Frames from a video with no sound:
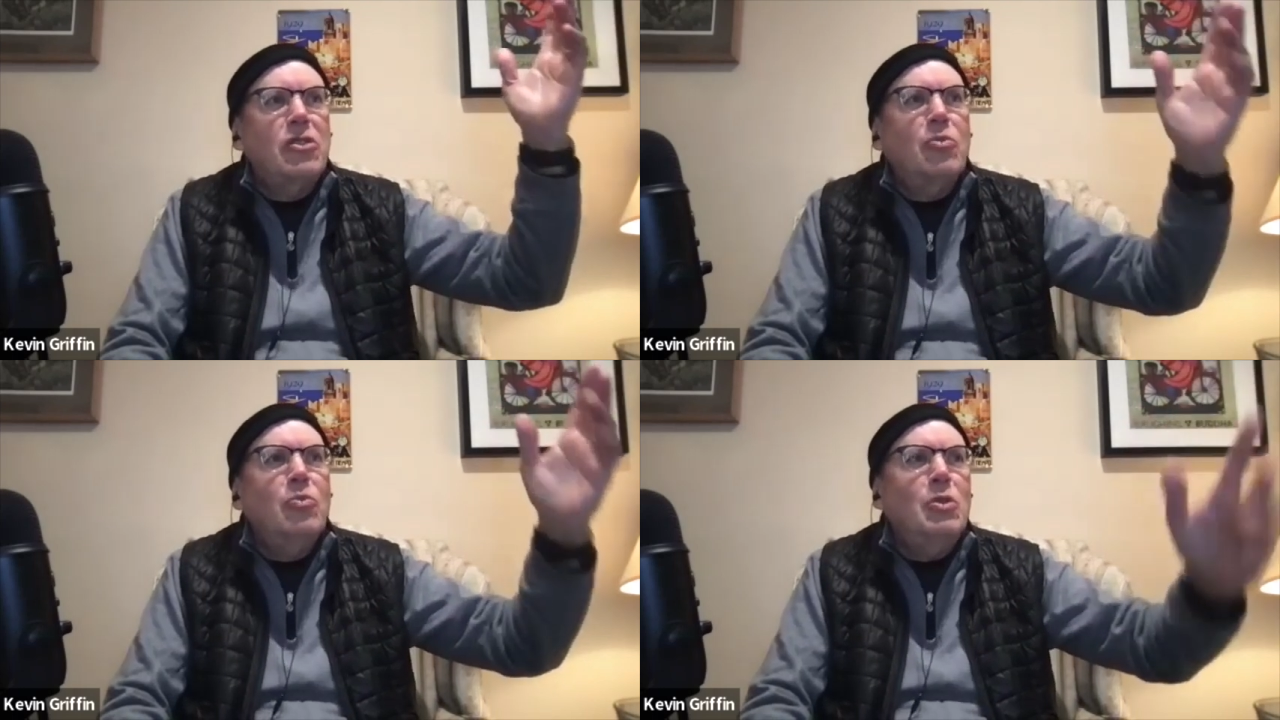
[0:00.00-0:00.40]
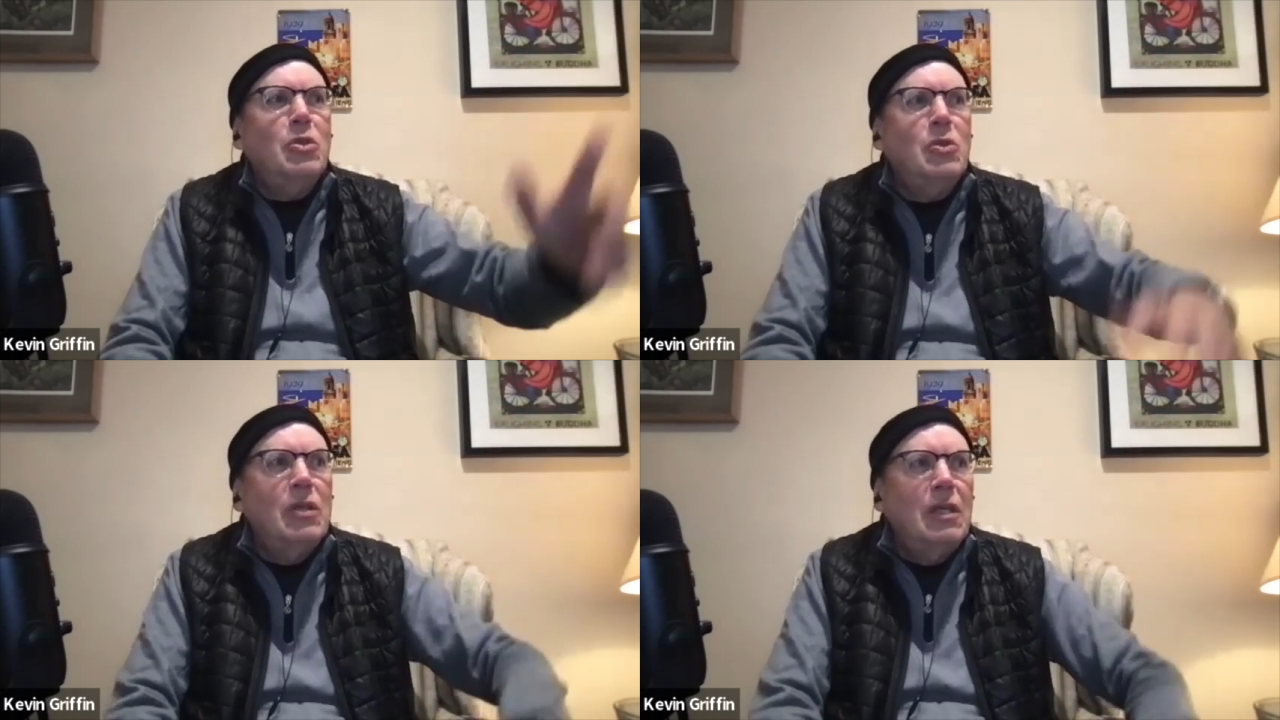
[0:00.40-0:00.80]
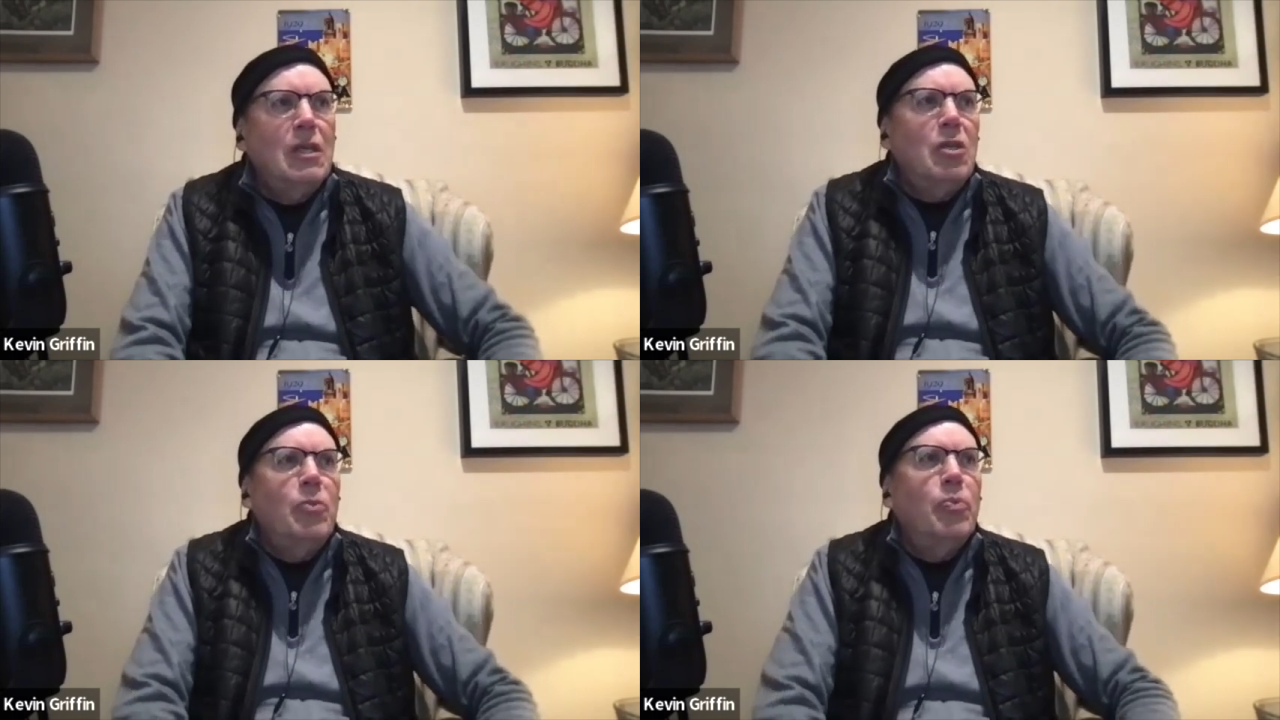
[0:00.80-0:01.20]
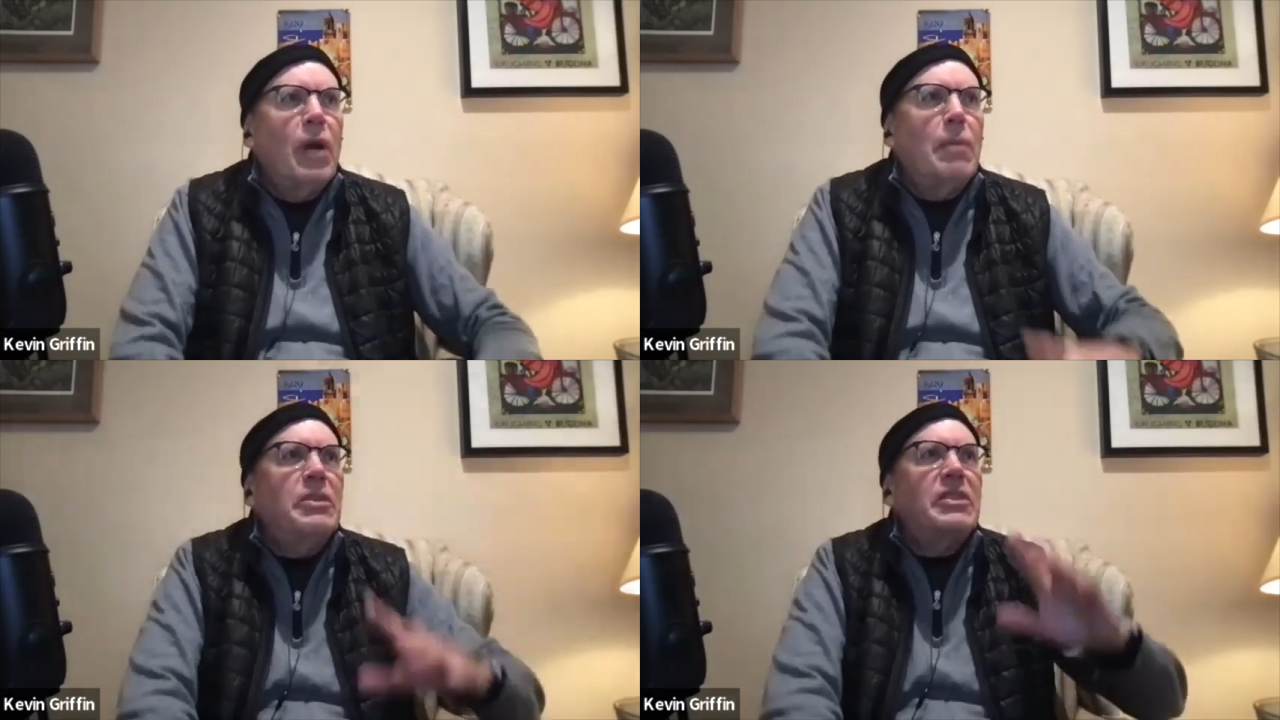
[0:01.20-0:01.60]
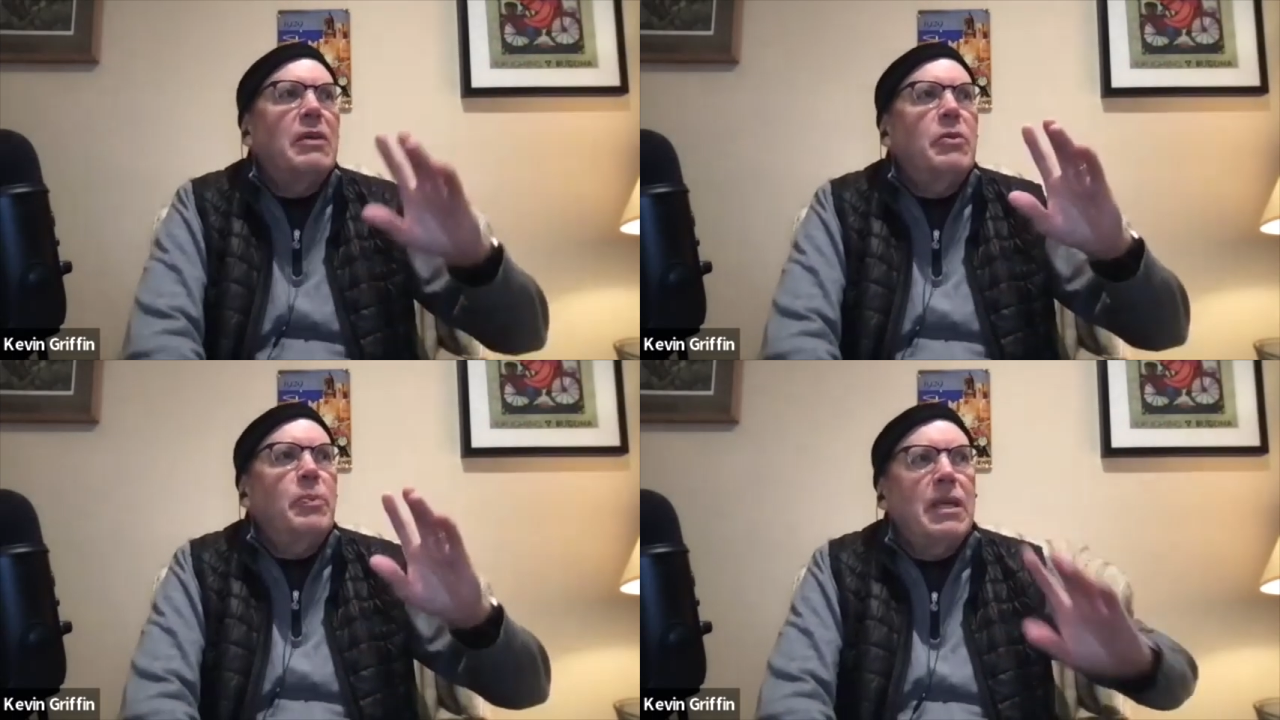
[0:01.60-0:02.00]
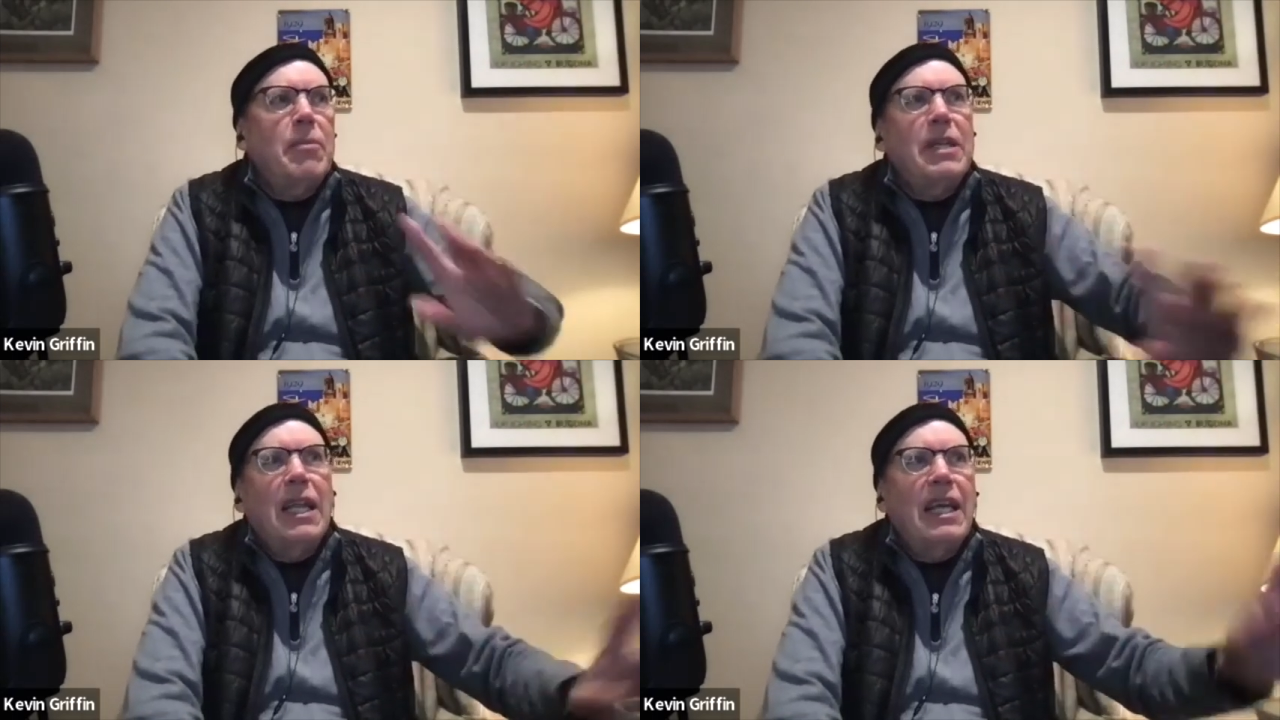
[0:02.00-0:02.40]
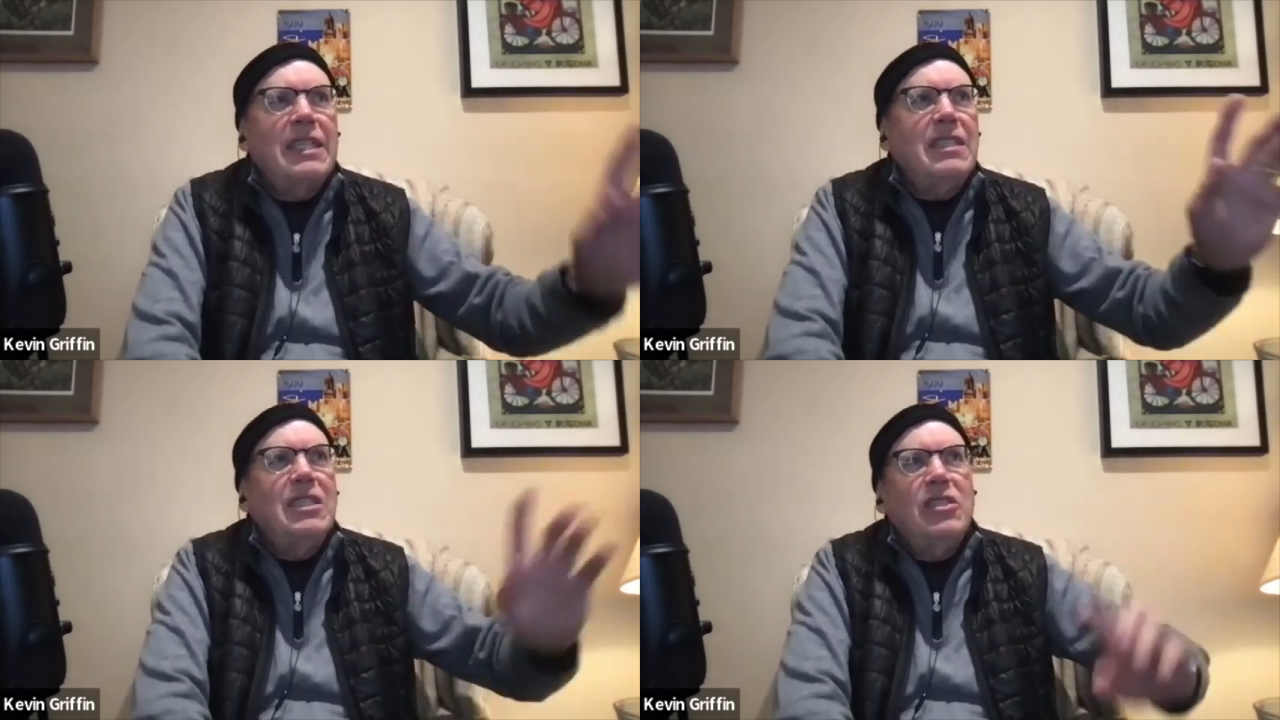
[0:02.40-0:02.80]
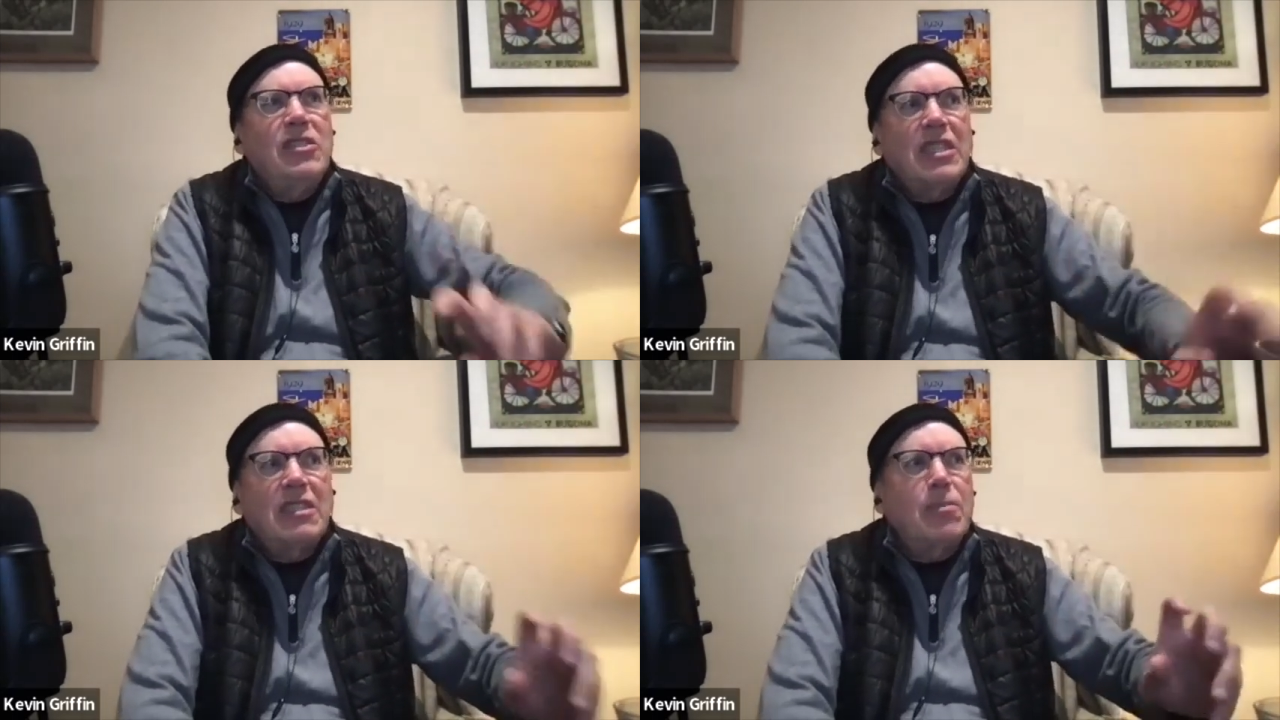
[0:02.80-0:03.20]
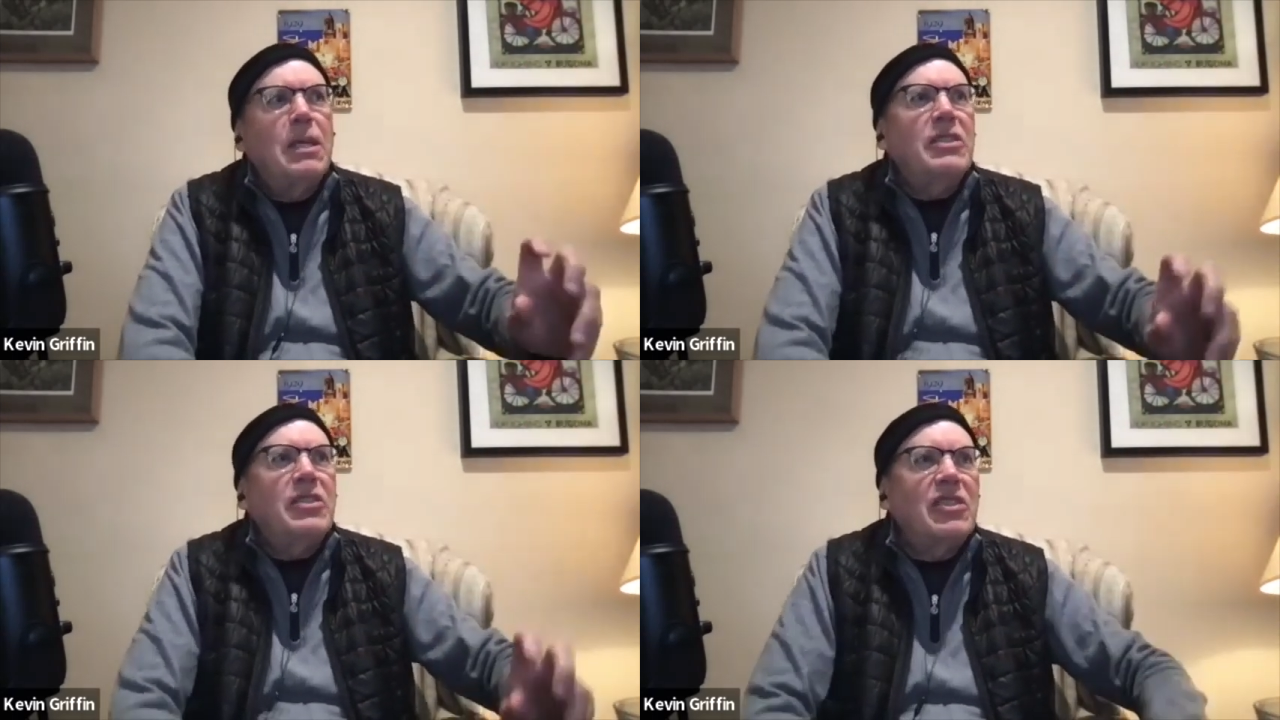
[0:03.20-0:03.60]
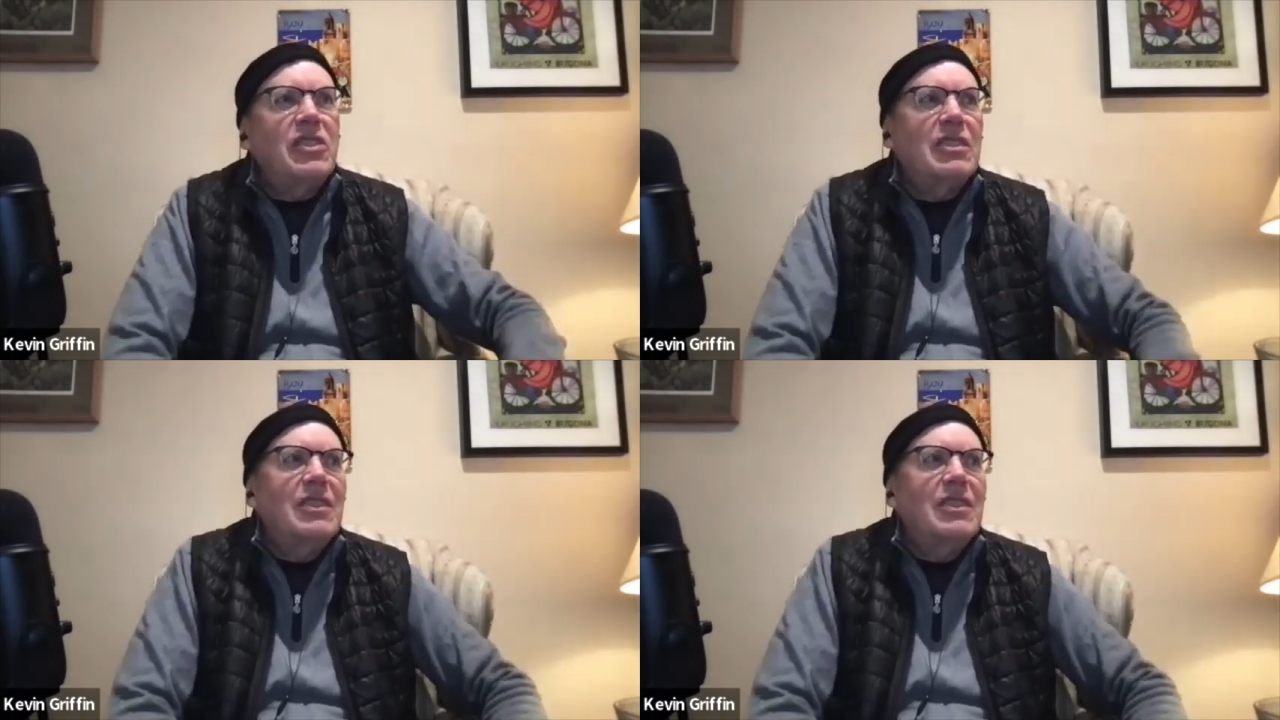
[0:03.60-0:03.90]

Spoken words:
guru who promised I would become enlightened in 6 months